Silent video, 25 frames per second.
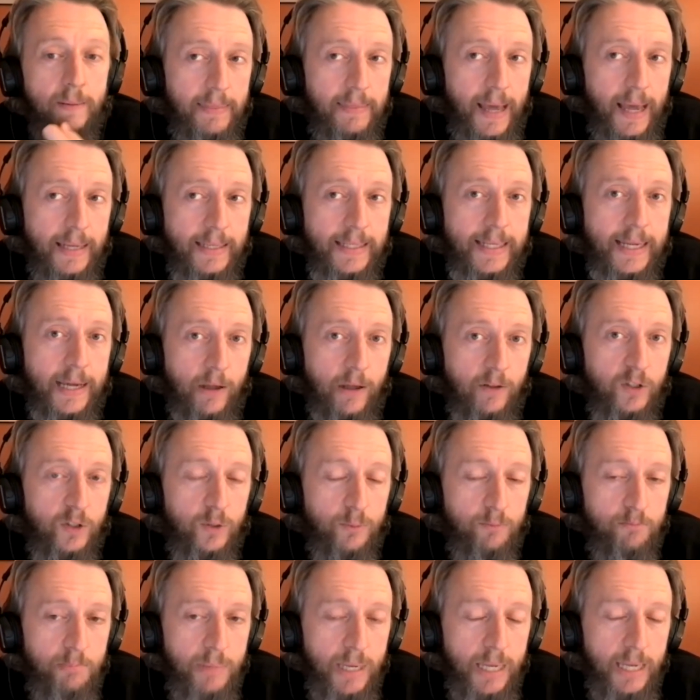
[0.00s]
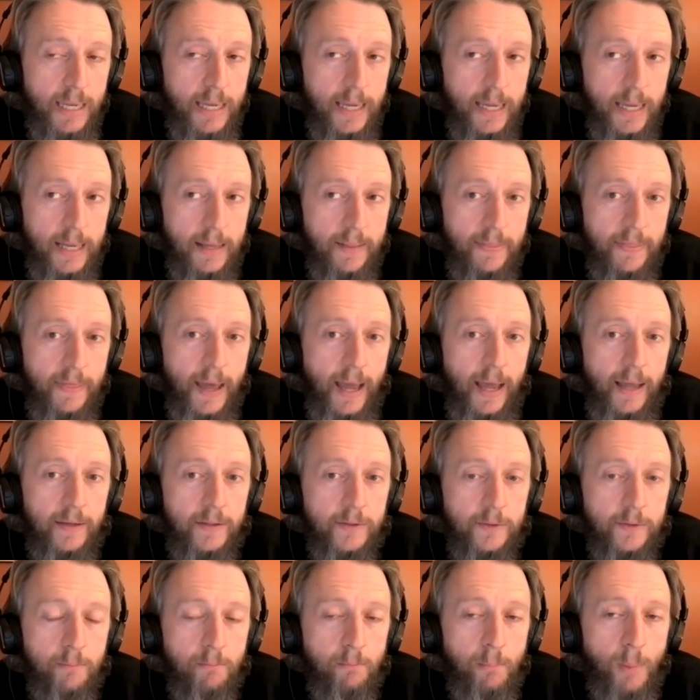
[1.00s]
That tells me that
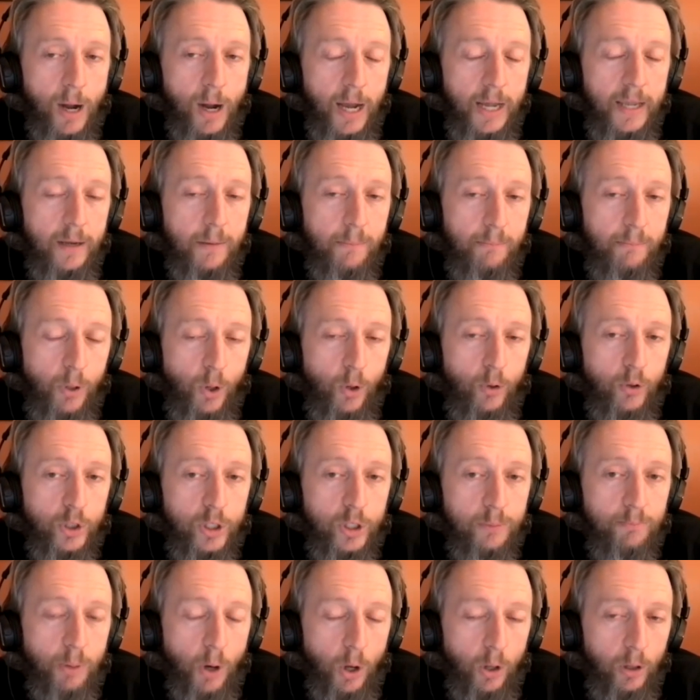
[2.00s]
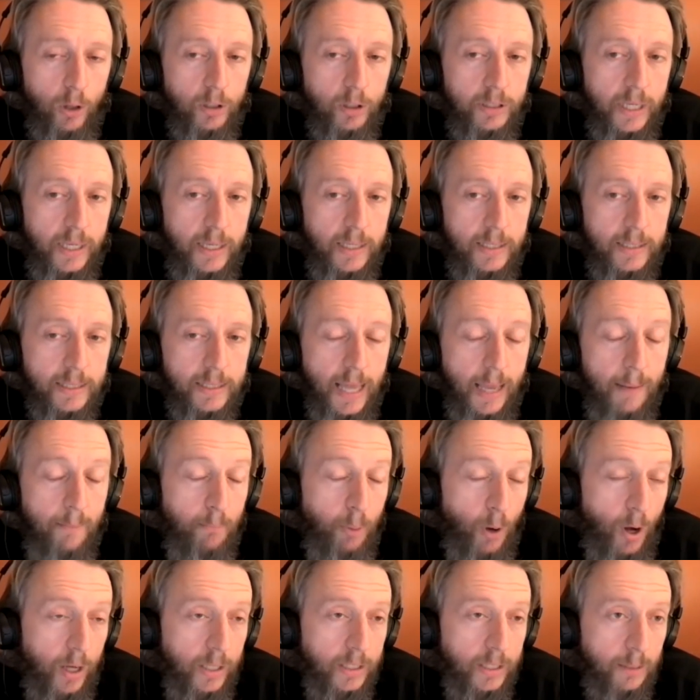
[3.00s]
my approach to politics and
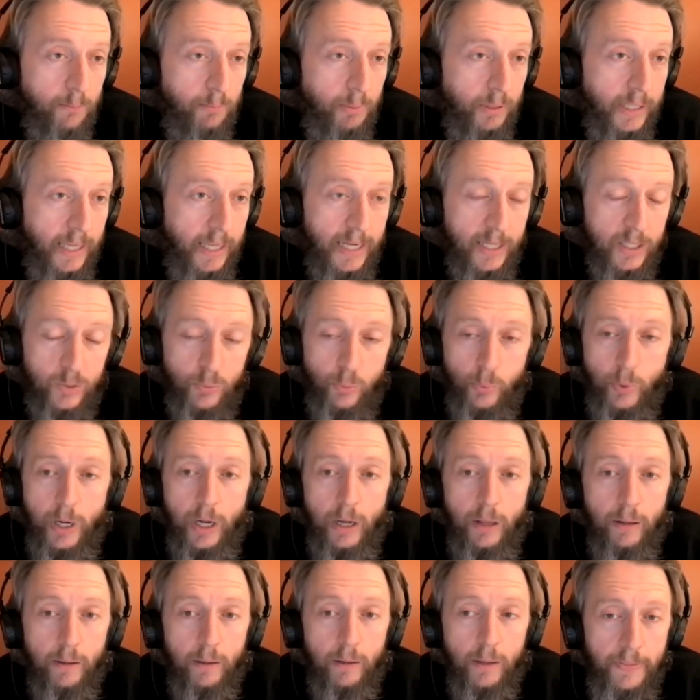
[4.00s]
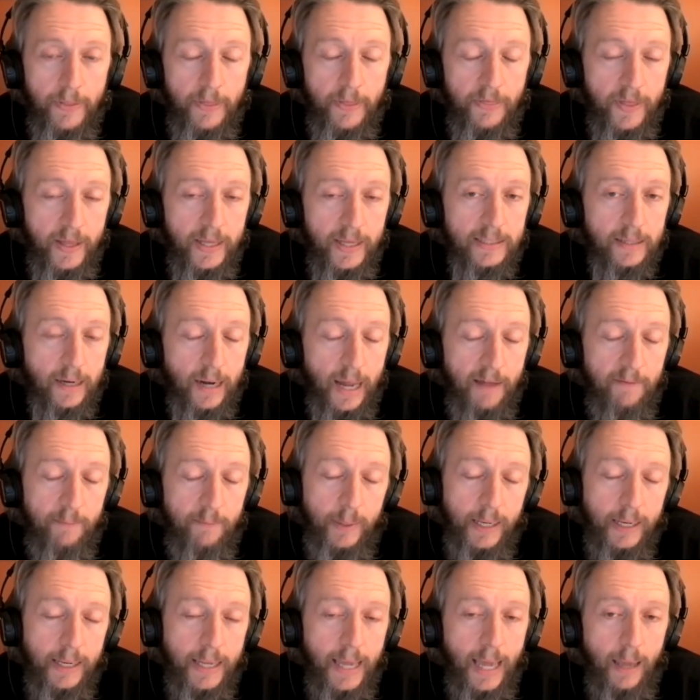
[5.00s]
possibly as well the things that I've
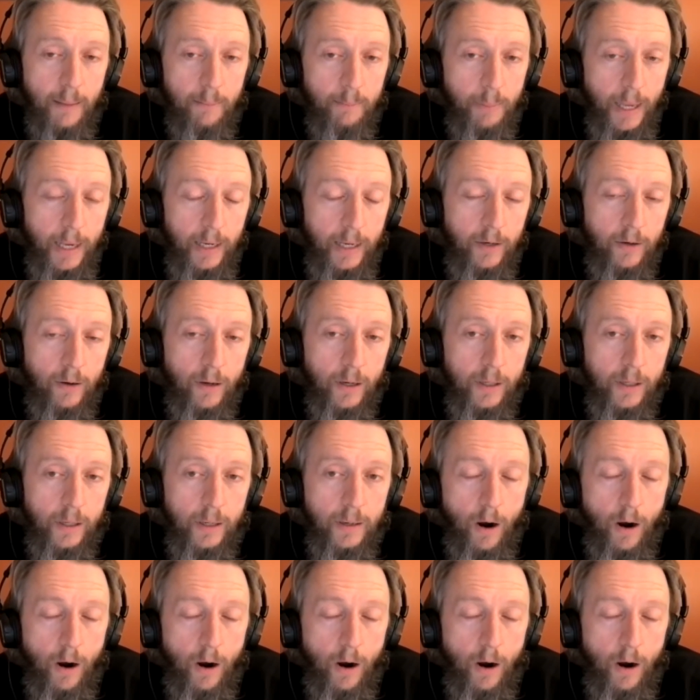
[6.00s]
been campaigning on